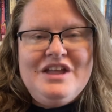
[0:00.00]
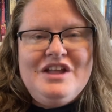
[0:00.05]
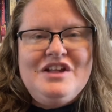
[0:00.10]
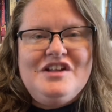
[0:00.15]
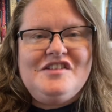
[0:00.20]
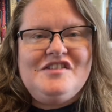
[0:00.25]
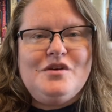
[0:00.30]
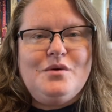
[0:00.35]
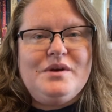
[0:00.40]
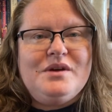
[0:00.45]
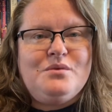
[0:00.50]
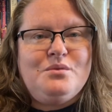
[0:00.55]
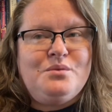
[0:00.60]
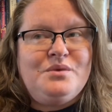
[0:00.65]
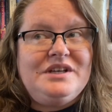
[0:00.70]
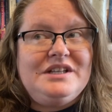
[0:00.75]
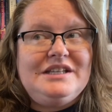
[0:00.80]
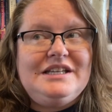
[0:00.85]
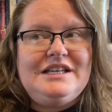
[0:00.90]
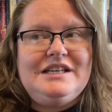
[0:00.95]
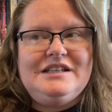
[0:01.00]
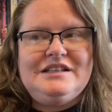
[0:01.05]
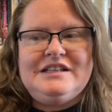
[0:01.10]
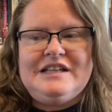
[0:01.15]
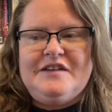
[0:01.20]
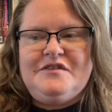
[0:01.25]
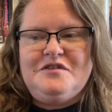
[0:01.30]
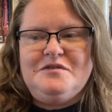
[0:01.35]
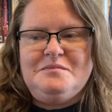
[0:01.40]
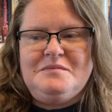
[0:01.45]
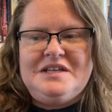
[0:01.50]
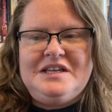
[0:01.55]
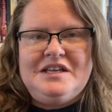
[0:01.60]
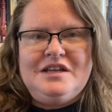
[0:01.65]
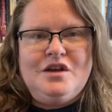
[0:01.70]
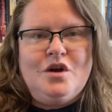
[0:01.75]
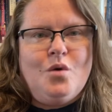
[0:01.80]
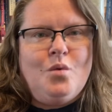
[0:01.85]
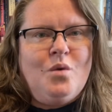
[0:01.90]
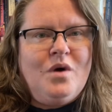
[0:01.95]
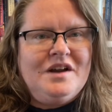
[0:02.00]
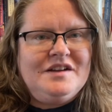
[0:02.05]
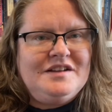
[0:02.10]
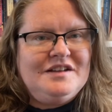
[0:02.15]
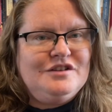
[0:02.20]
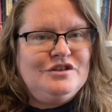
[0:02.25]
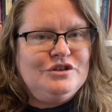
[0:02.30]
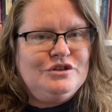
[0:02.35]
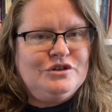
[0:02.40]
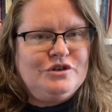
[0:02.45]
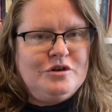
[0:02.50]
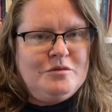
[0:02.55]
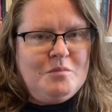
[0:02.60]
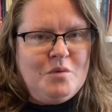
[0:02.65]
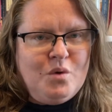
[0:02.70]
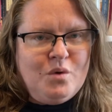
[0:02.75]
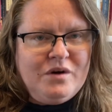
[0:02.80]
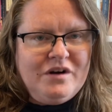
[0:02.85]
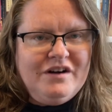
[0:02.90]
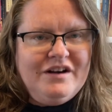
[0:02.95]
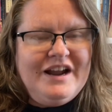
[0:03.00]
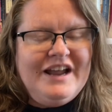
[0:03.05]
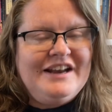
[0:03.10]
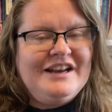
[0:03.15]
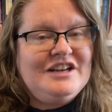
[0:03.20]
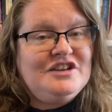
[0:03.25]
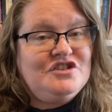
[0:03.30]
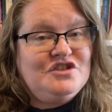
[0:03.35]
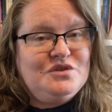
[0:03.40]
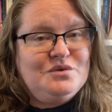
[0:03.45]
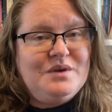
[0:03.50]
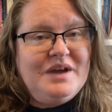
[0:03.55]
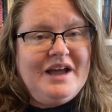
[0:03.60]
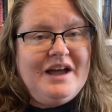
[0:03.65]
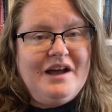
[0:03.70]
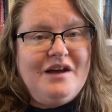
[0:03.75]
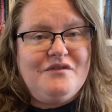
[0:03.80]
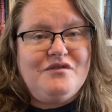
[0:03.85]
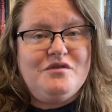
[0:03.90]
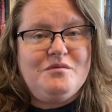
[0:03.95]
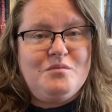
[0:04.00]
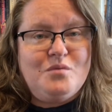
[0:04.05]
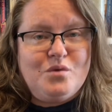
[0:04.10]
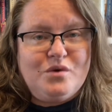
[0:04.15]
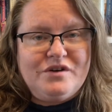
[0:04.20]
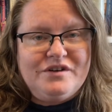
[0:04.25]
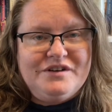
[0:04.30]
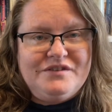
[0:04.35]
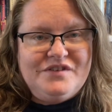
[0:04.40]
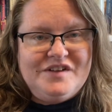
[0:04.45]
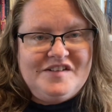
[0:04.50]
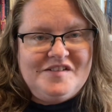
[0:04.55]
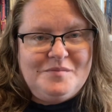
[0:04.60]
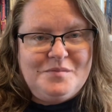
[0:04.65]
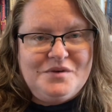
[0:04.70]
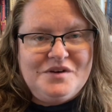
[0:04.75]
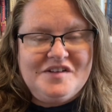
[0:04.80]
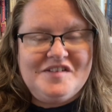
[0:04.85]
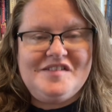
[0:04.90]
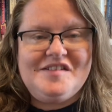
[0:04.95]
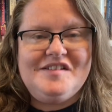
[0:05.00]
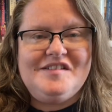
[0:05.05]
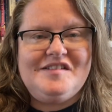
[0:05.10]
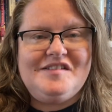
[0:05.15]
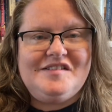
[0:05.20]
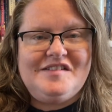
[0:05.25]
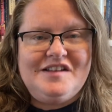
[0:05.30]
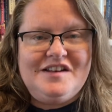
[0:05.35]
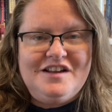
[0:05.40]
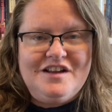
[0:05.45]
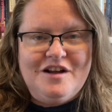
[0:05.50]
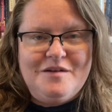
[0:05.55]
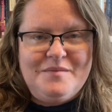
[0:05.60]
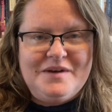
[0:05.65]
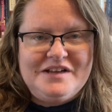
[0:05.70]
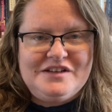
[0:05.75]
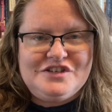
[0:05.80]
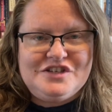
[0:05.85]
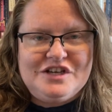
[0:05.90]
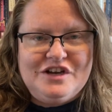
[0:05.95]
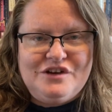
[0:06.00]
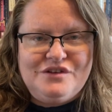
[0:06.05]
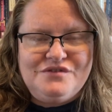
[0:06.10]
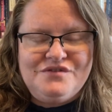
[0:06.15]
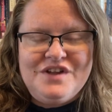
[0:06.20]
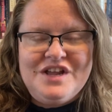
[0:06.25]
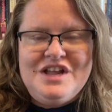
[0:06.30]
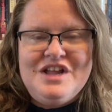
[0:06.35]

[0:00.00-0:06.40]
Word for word: So it really left me wanting to learn more, and I do have more of his books sitting on my shelf,